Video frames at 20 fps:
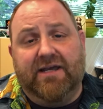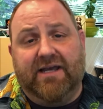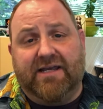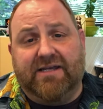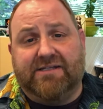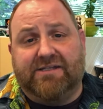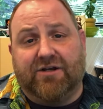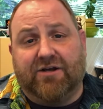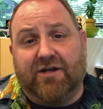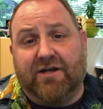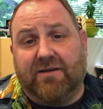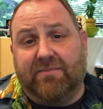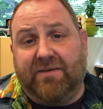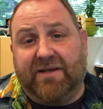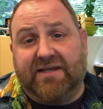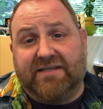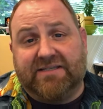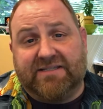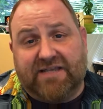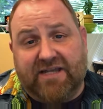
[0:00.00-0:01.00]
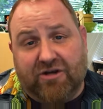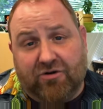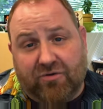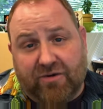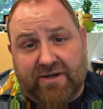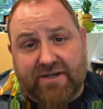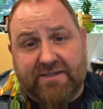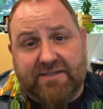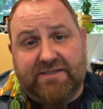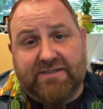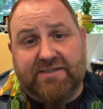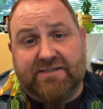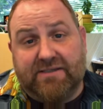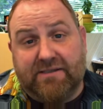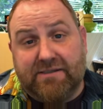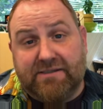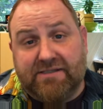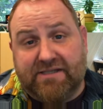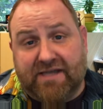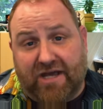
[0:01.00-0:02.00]
Is there going to be a synchronous
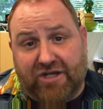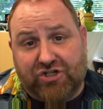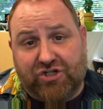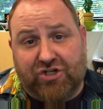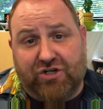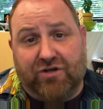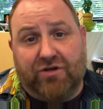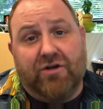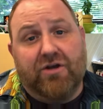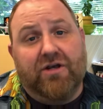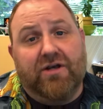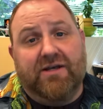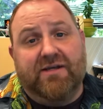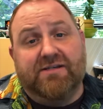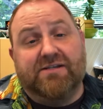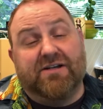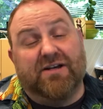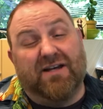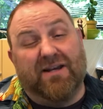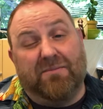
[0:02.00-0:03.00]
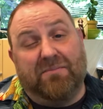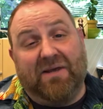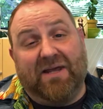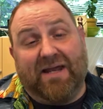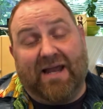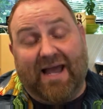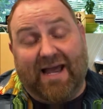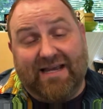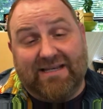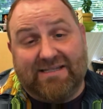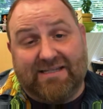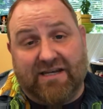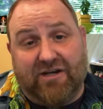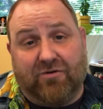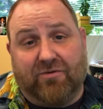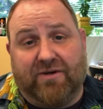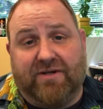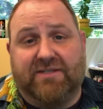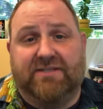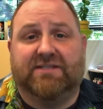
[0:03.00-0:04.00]
session? Is there going to be an
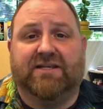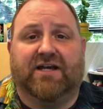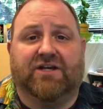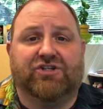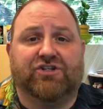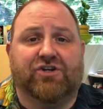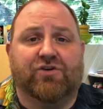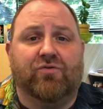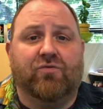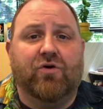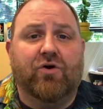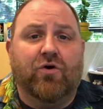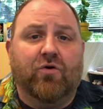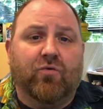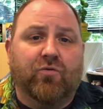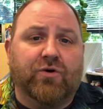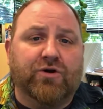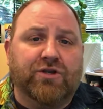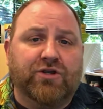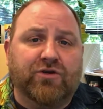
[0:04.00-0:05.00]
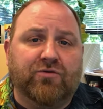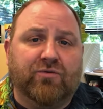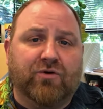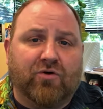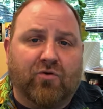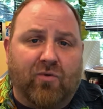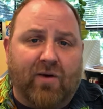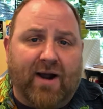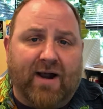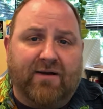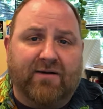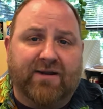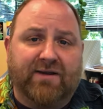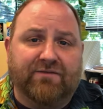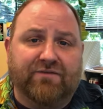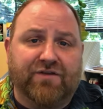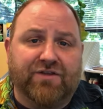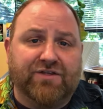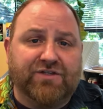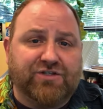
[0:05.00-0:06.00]
asynchronous section? What are you
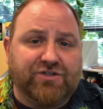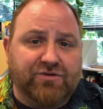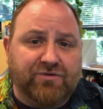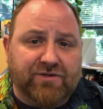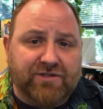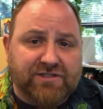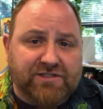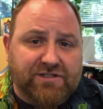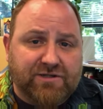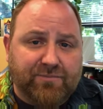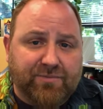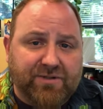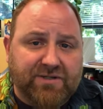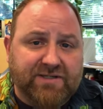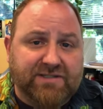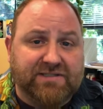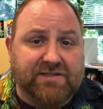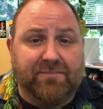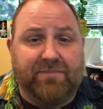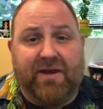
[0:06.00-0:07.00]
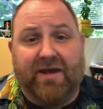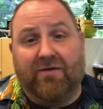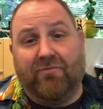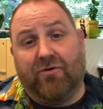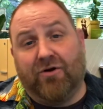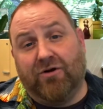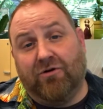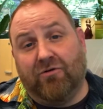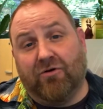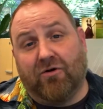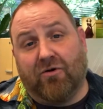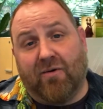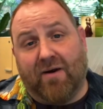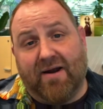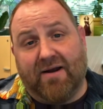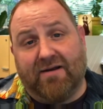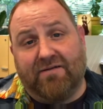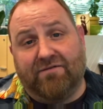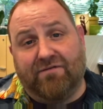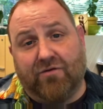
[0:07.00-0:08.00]
requiring for the students to participate? What are you
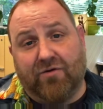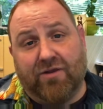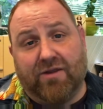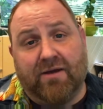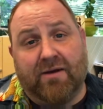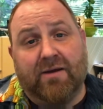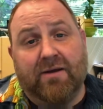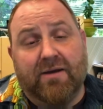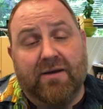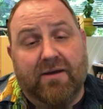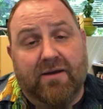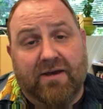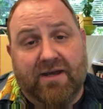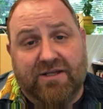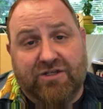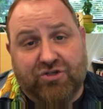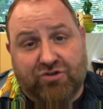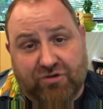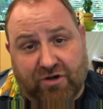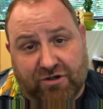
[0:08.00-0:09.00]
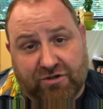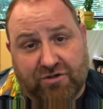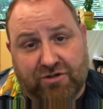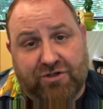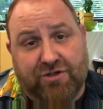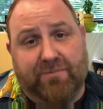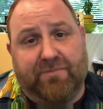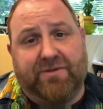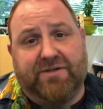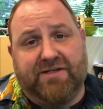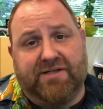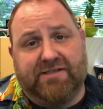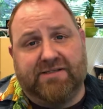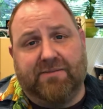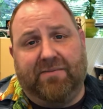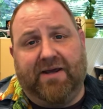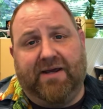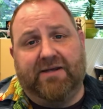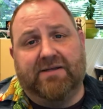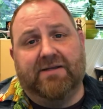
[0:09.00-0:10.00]
requiring for the instructor to
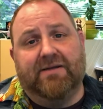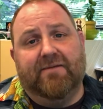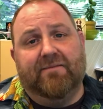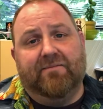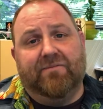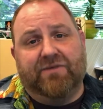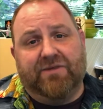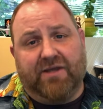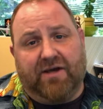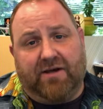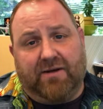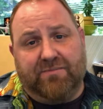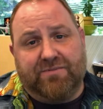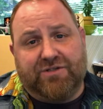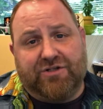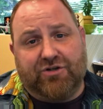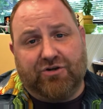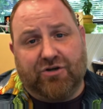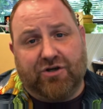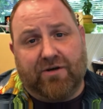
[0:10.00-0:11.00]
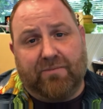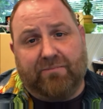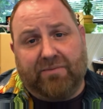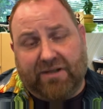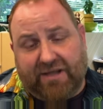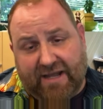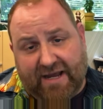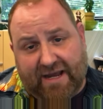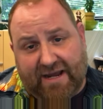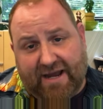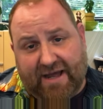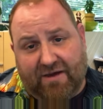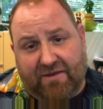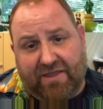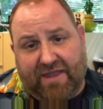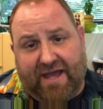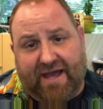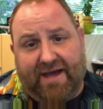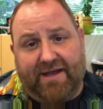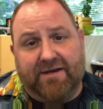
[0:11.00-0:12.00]
participate? So you're going to plan
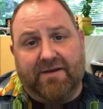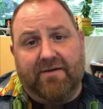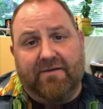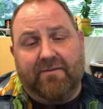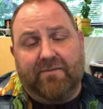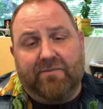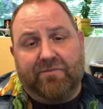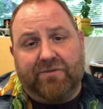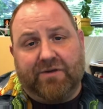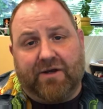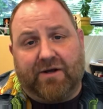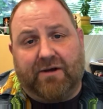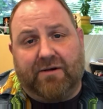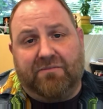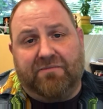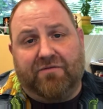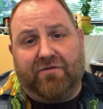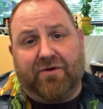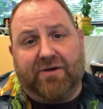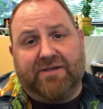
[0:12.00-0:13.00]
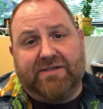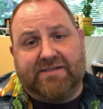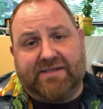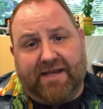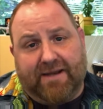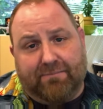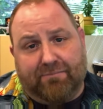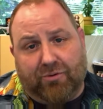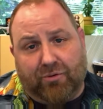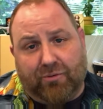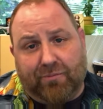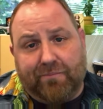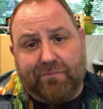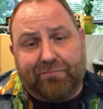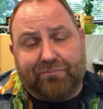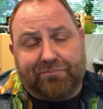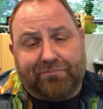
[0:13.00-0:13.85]
out that. For example,